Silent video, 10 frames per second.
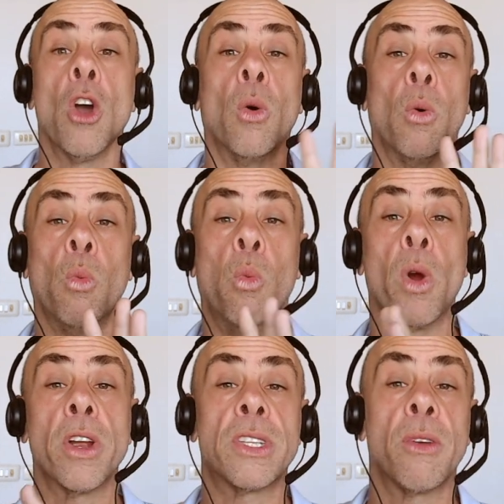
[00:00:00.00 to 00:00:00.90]

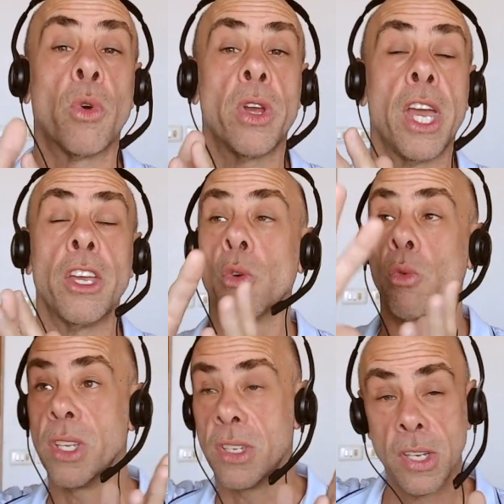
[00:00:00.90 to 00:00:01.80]
Where's everywhere that you're
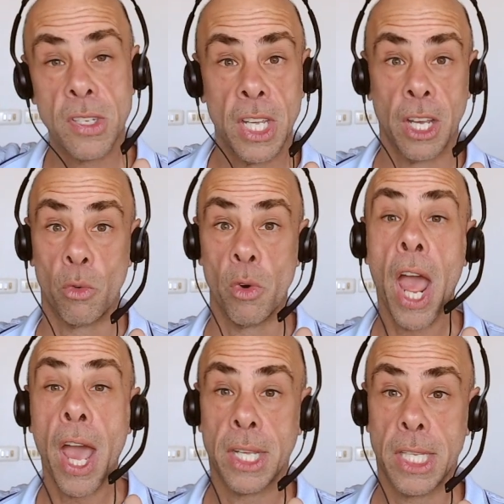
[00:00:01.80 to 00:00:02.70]
resisting and
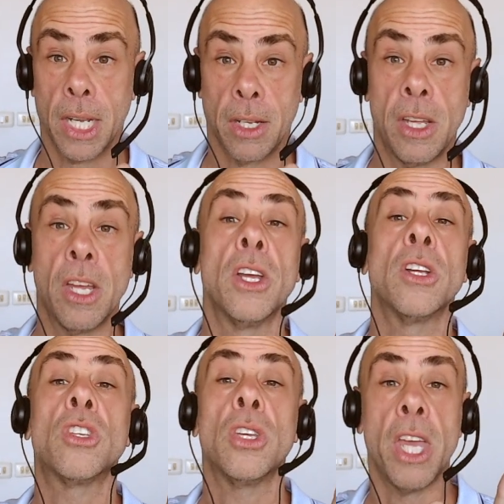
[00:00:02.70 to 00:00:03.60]
reacting
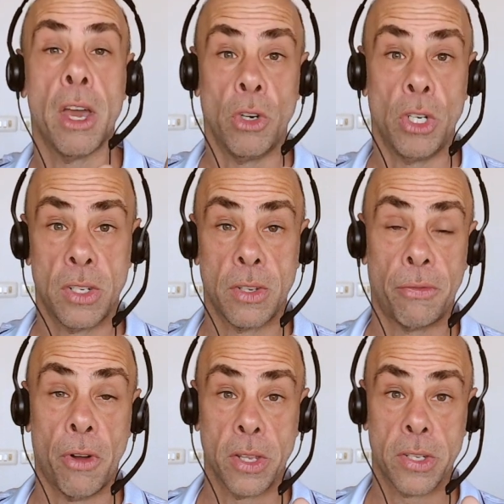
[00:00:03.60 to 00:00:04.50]
to the energies of
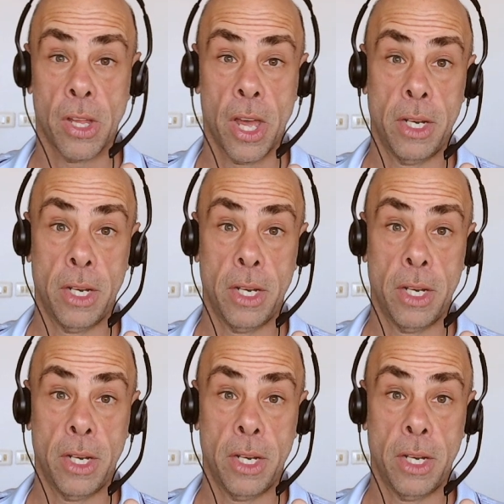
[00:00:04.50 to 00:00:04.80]
false light?